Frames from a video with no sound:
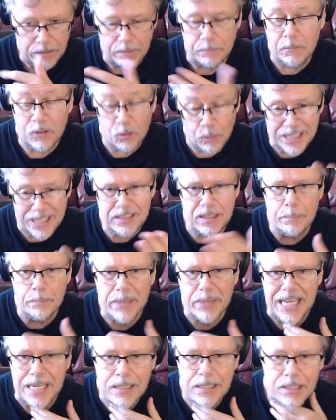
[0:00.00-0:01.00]
rest in
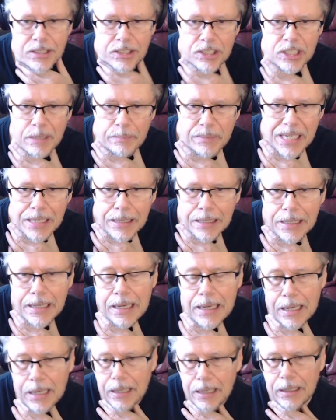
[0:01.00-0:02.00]
peace, Jimmy.
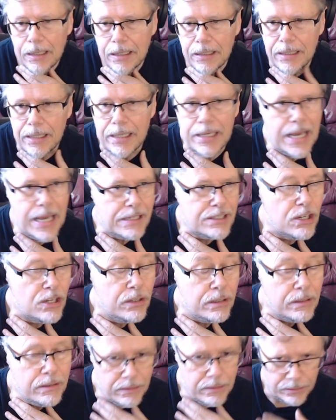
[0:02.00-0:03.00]
He has a
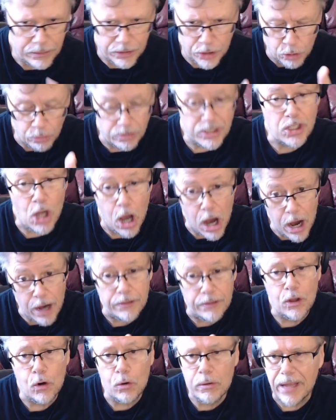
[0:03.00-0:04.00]
new song,
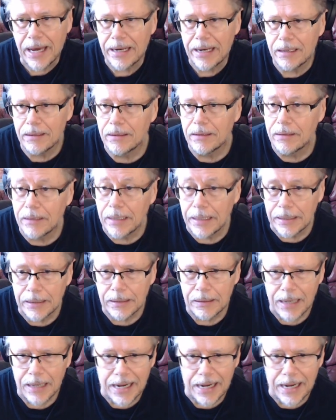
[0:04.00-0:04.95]
though, that I